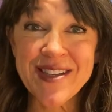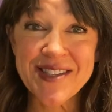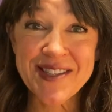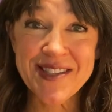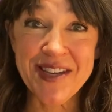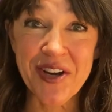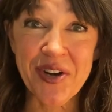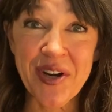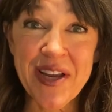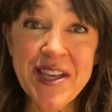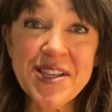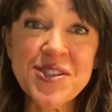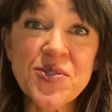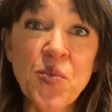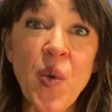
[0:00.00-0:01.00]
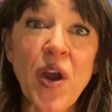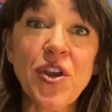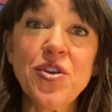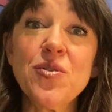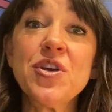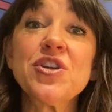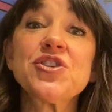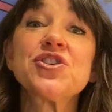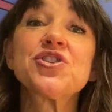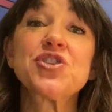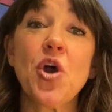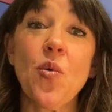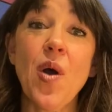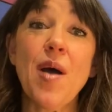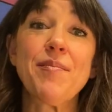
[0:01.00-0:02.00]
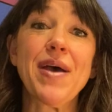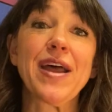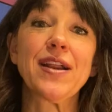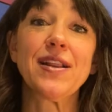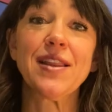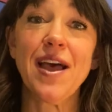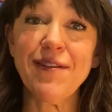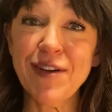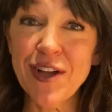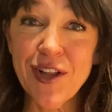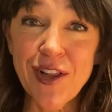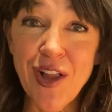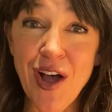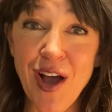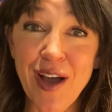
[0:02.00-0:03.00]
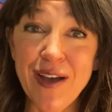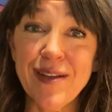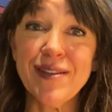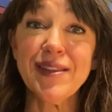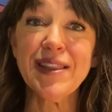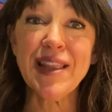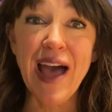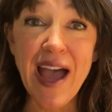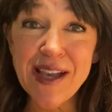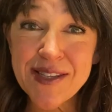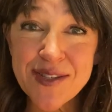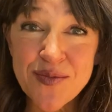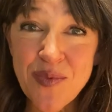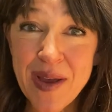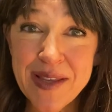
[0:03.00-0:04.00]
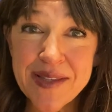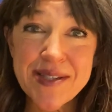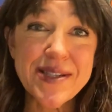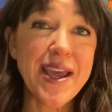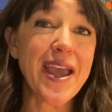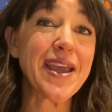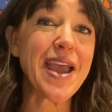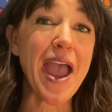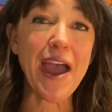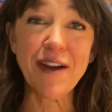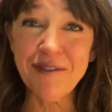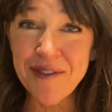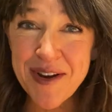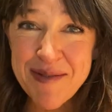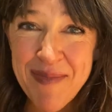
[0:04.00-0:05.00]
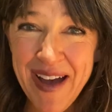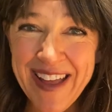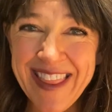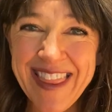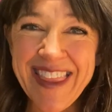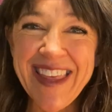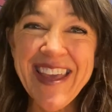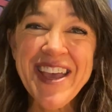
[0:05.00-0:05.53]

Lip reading: series where you can show up at 11 o'clock last Wednesday every month